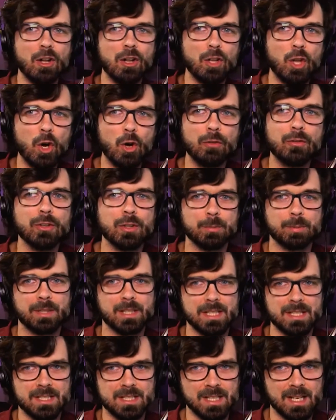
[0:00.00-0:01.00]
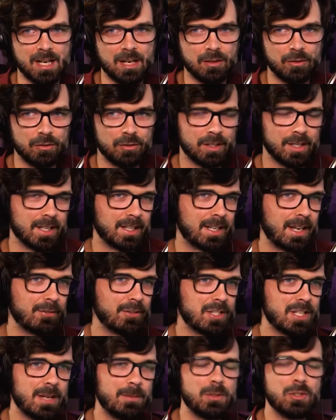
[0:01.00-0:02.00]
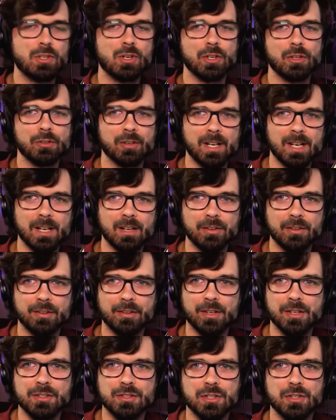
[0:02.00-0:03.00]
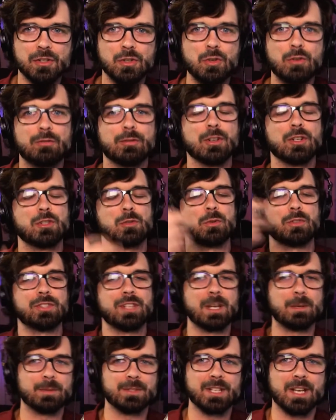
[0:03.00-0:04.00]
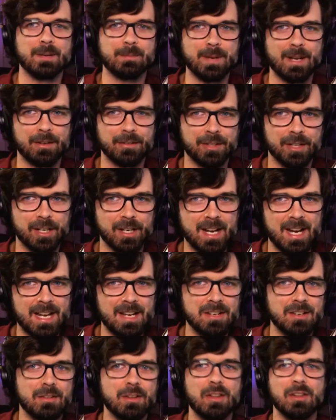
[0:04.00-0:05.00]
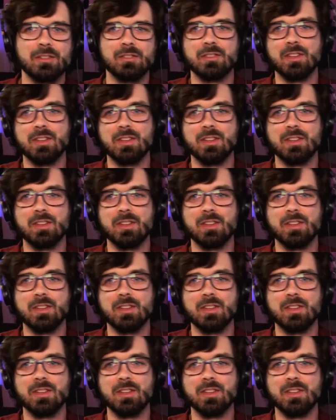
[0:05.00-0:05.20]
all over the place now. Like every time you turn around, there's a new virtual tabletop out there, and